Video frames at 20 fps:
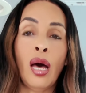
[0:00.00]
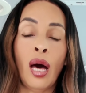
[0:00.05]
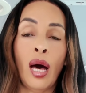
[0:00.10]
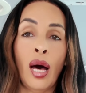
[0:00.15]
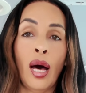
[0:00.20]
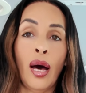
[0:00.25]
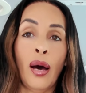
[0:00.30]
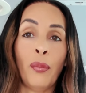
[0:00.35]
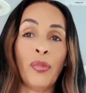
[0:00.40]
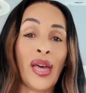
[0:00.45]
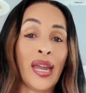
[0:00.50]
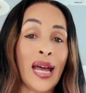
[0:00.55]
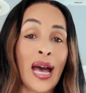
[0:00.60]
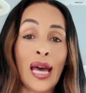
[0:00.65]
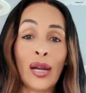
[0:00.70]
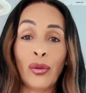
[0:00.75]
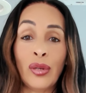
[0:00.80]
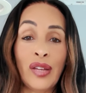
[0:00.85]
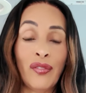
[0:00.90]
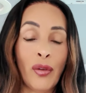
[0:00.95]
that I
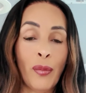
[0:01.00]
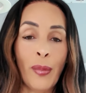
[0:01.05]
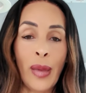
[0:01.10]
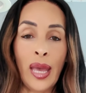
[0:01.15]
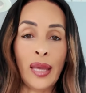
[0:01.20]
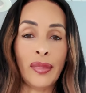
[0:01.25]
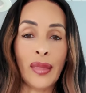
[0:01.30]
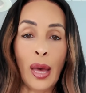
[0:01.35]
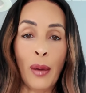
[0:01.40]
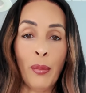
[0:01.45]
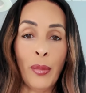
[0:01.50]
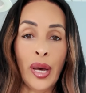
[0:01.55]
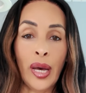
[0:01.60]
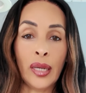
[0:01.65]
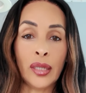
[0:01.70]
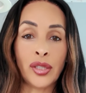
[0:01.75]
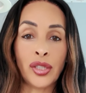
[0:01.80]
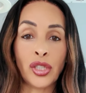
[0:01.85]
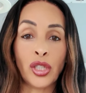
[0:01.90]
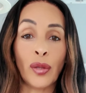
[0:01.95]
don't even make that much.